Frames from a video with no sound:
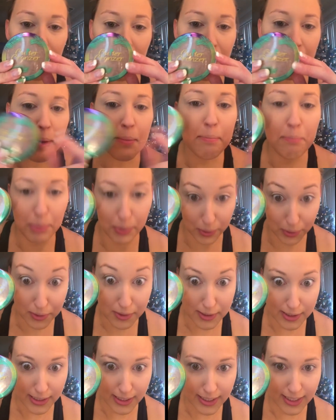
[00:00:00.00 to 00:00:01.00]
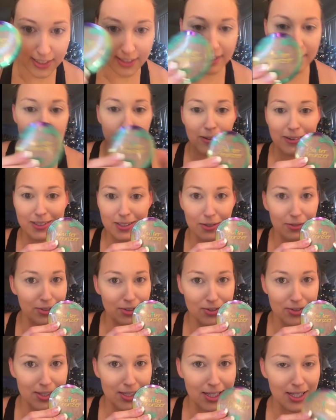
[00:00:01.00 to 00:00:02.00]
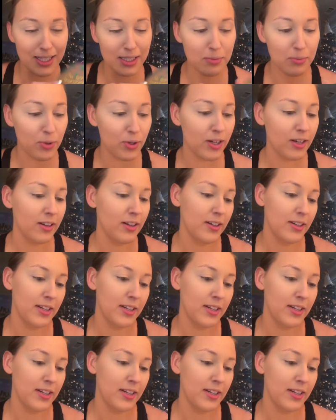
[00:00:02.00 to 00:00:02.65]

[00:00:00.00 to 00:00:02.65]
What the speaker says: It bursted, so I don't use it anymore.